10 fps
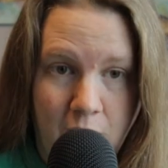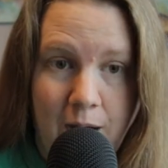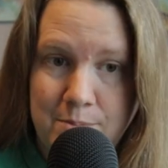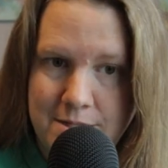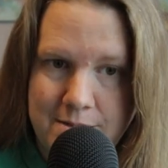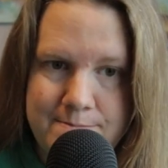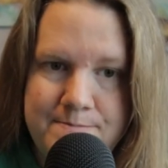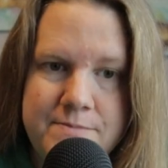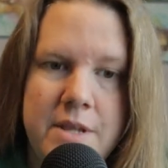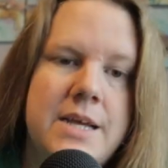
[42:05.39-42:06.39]

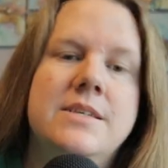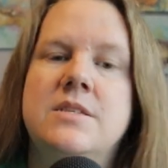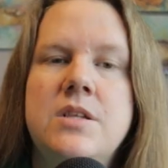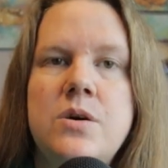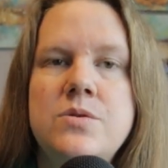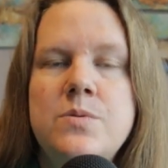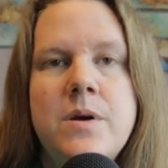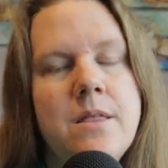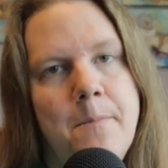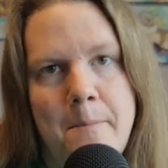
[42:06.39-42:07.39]
problem is those
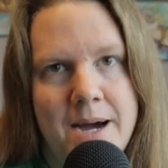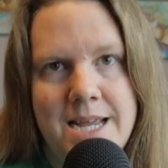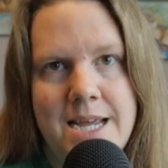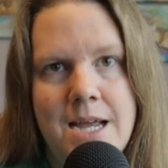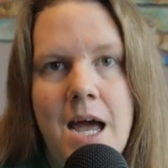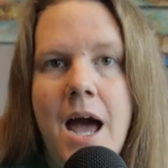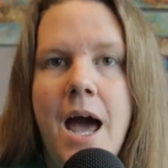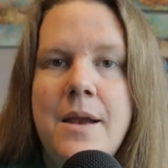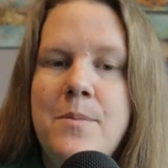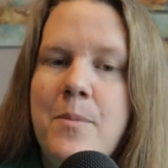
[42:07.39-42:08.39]
with money
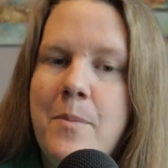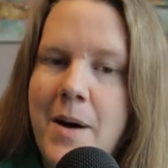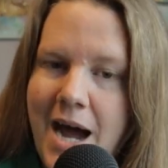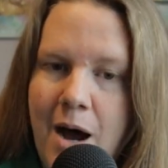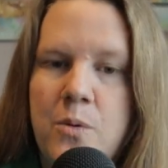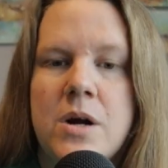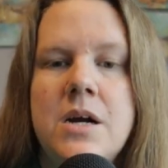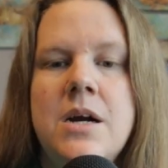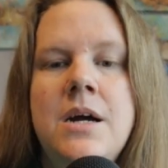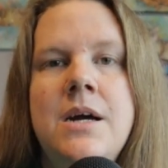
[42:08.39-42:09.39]
and
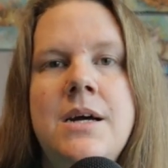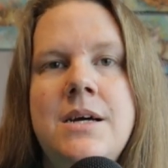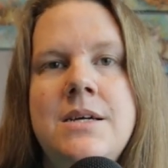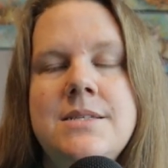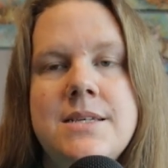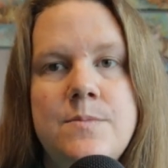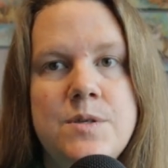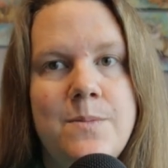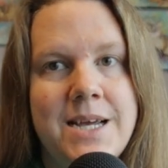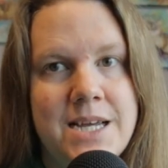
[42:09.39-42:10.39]
power seem
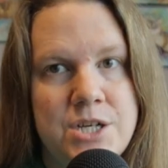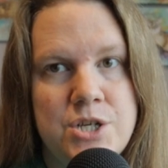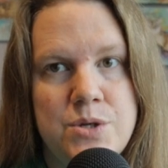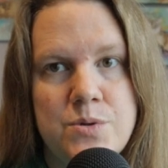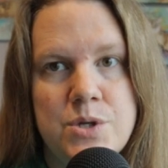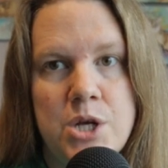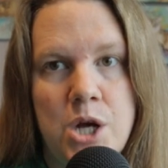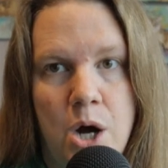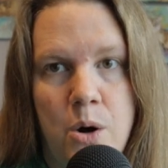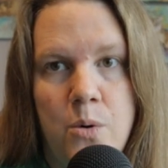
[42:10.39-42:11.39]
to make issues
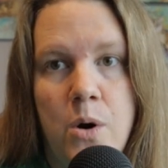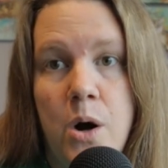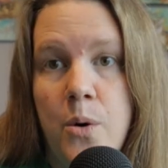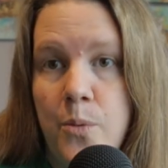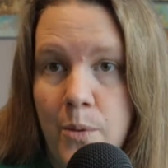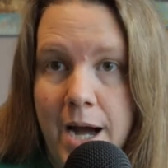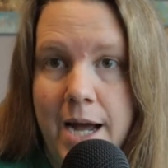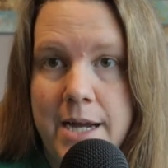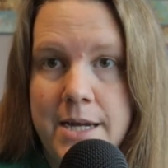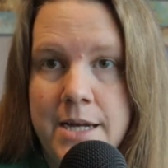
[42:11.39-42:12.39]
go
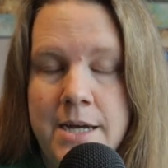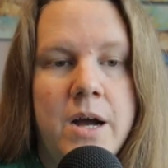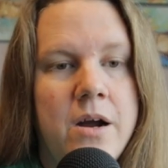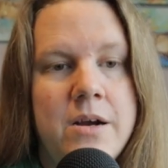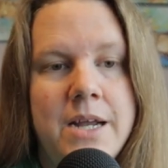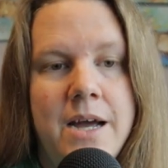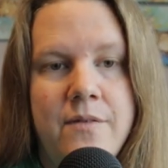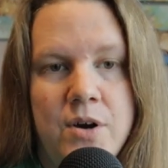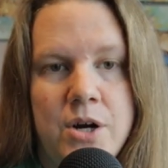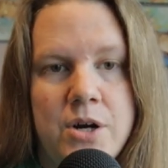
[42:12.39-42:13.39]
away. We already
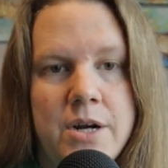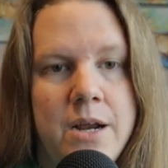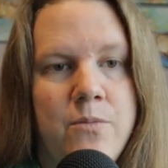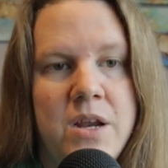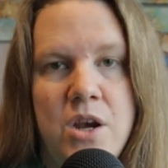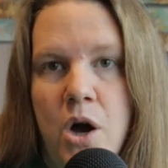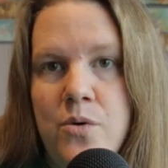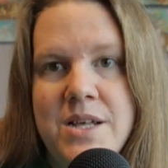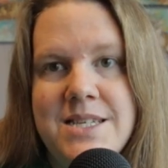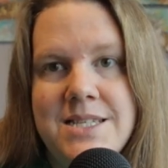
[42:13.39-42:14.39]
have heard, and we
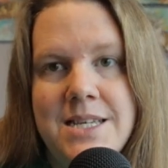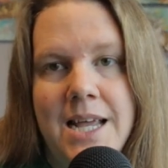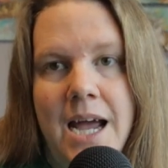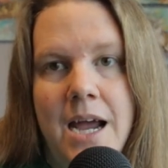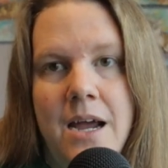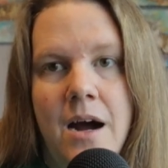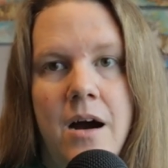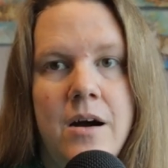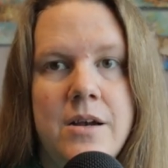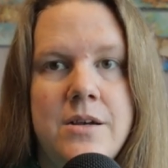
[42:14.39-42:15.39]
know this today
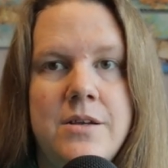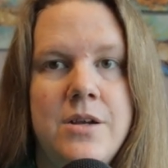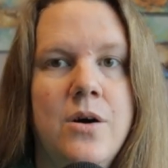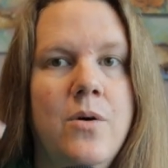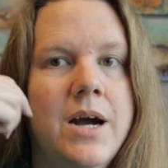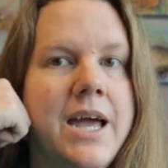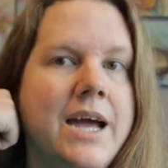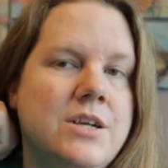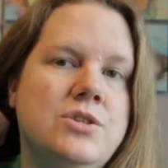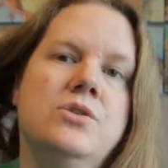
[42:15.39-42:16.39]
on, you know,
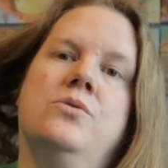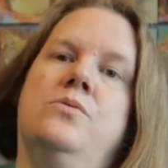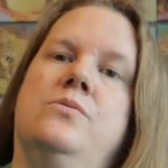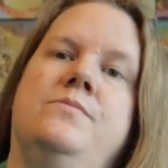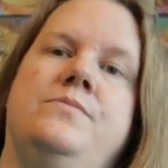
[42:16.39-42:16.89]
occasional